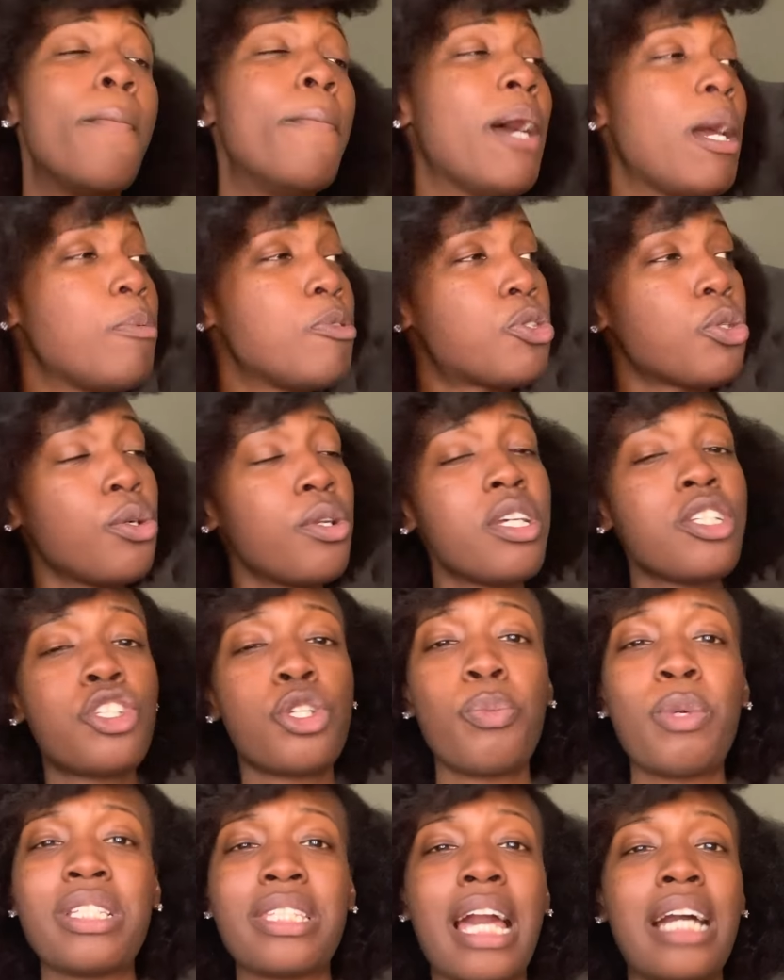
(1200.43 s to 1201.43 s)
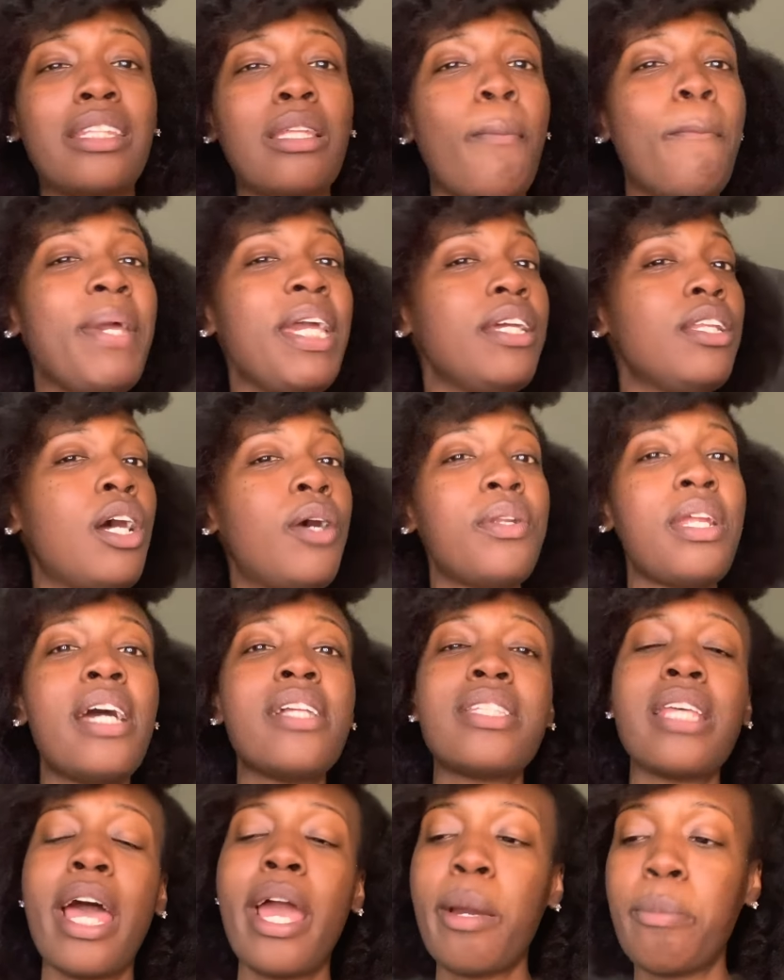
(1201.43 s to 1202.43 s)
Baby, soon as Sharice got the beating on
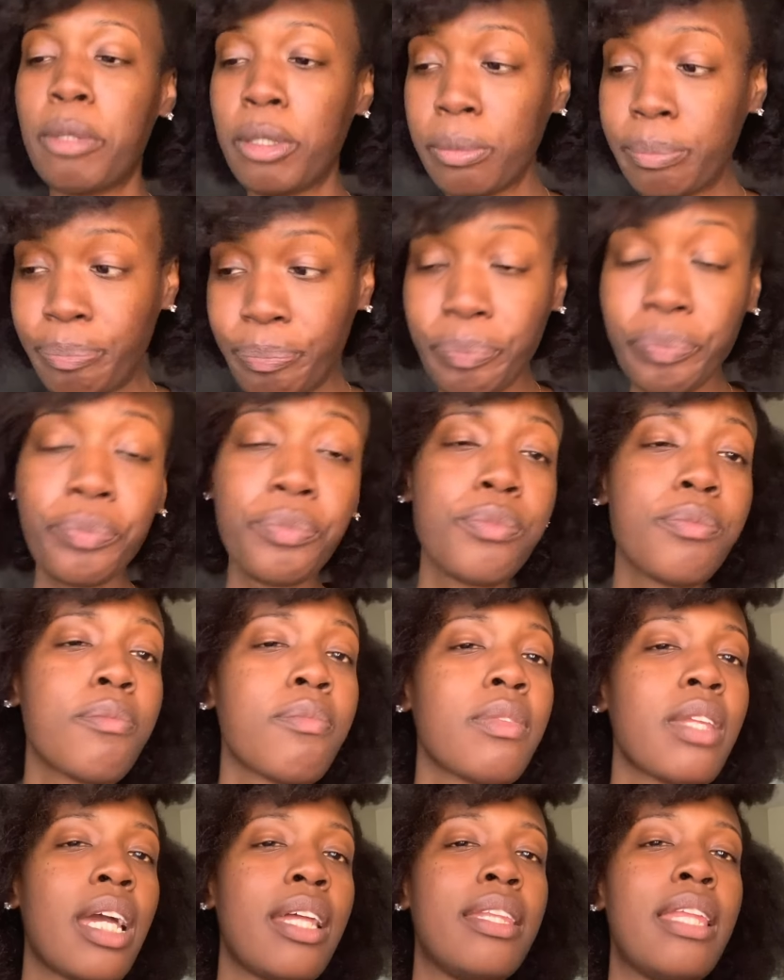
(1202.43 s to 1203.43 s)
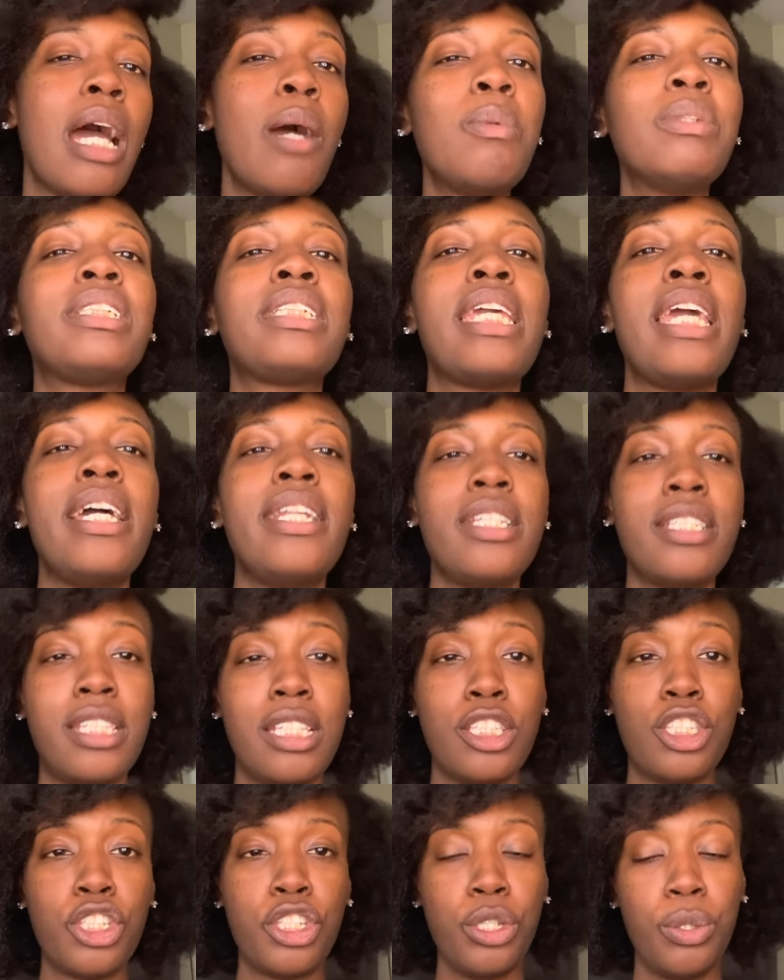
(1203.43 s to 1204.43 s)
that table, that was
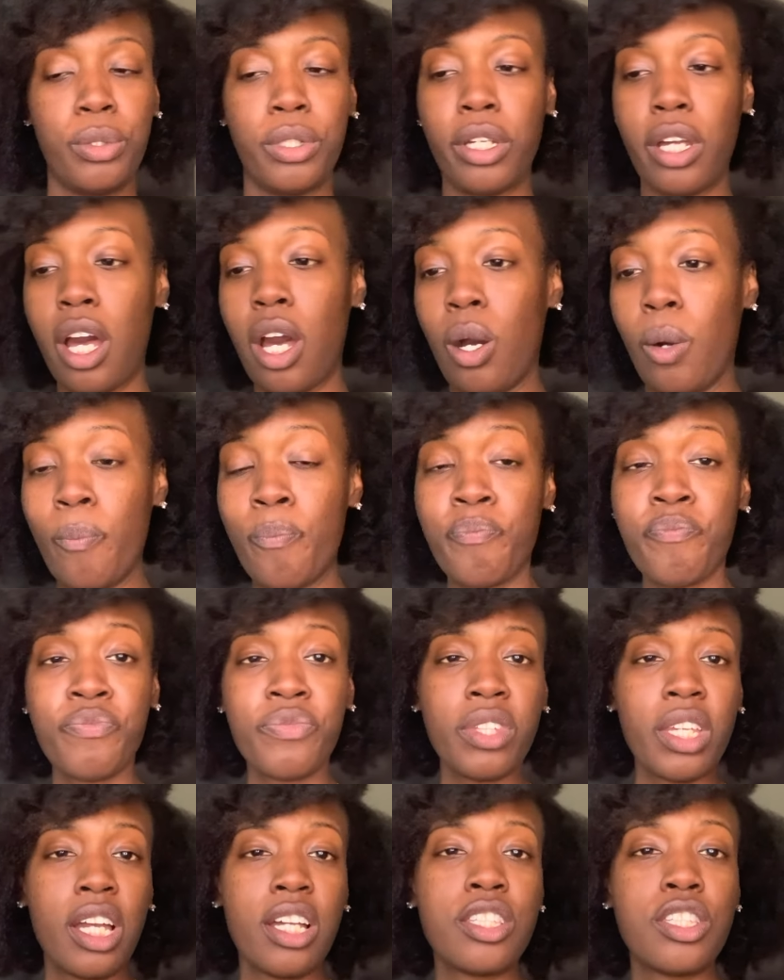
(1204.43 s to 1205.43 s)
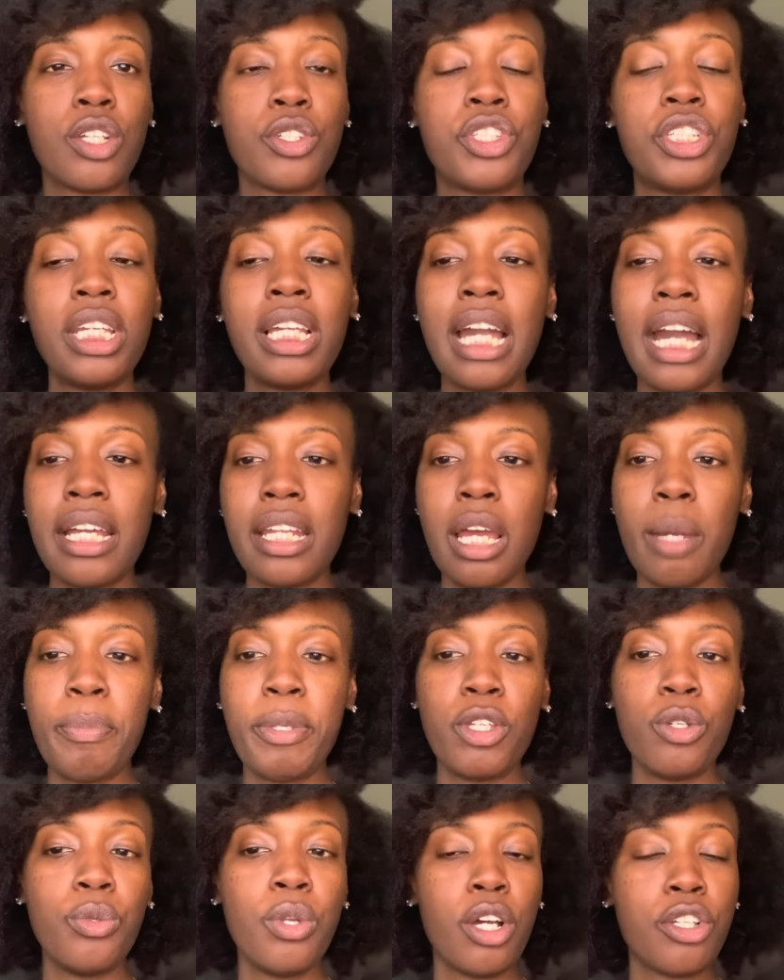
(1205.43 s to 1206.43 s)
Candace's cue to go. So she got up
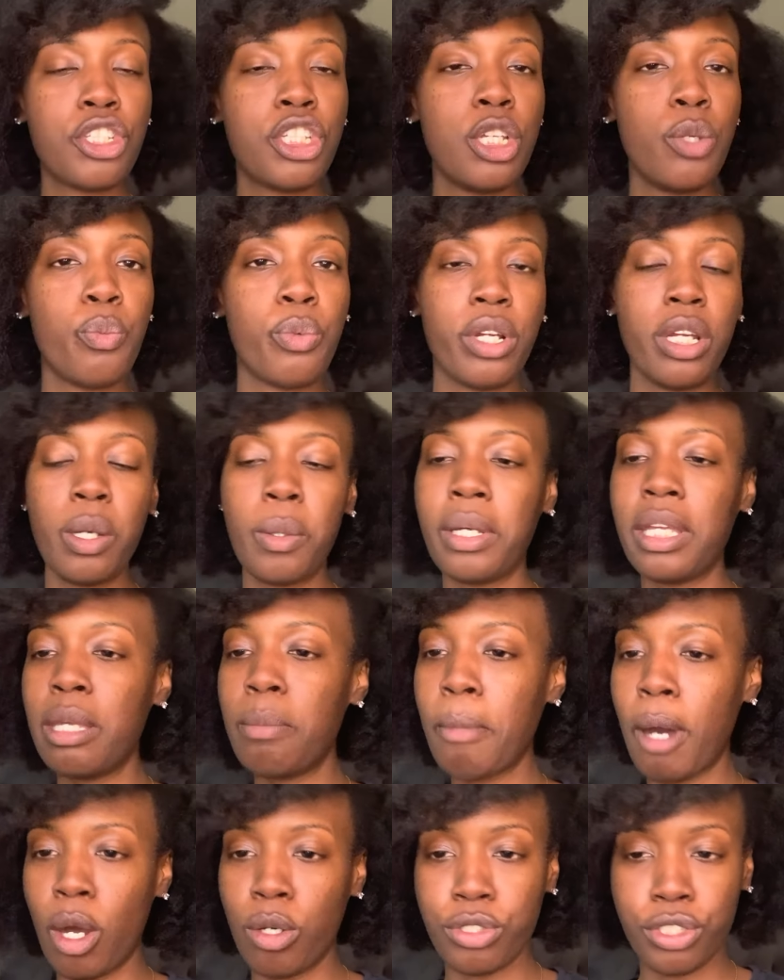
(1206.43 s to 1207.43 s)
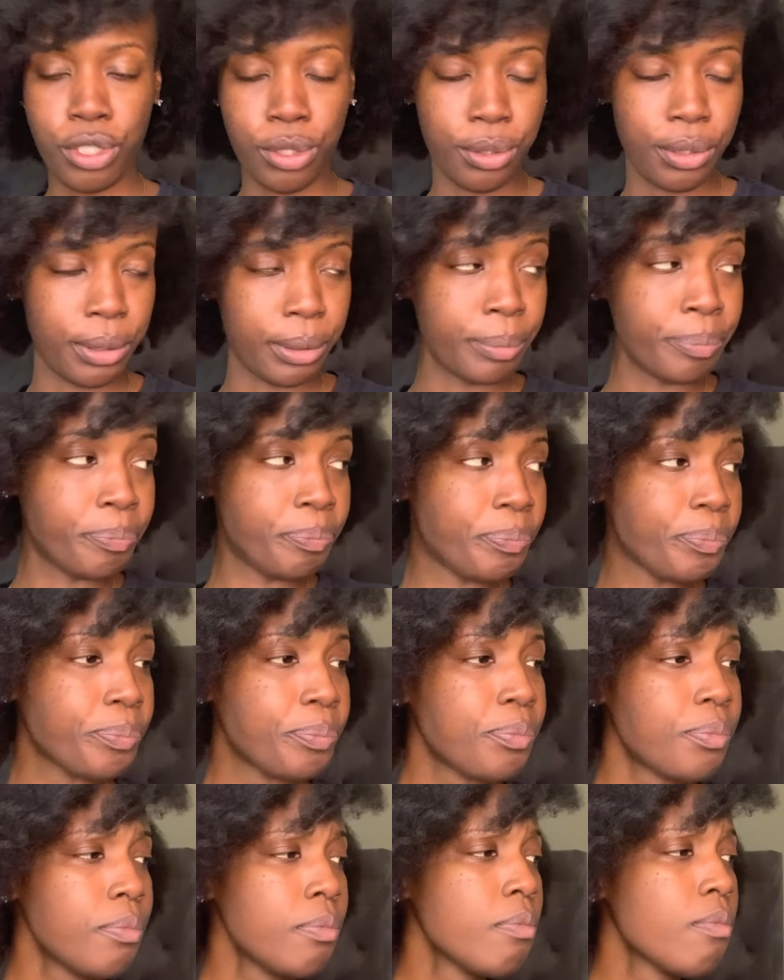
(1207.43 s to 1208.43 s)
and, you know, she real emotional.
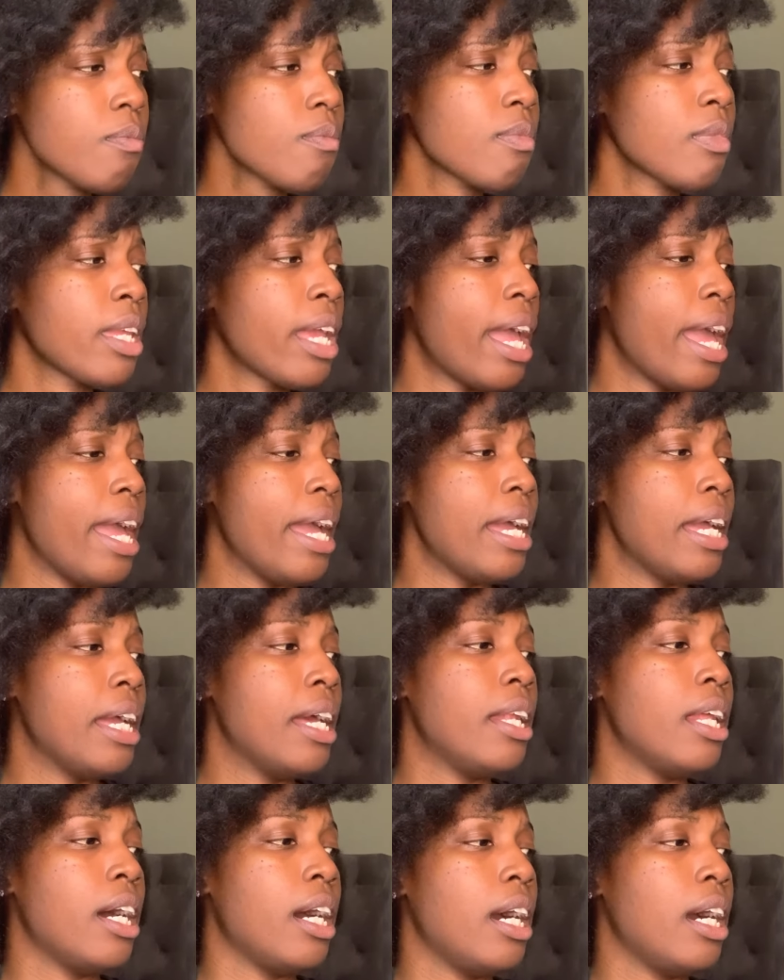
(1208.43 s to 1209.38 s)
And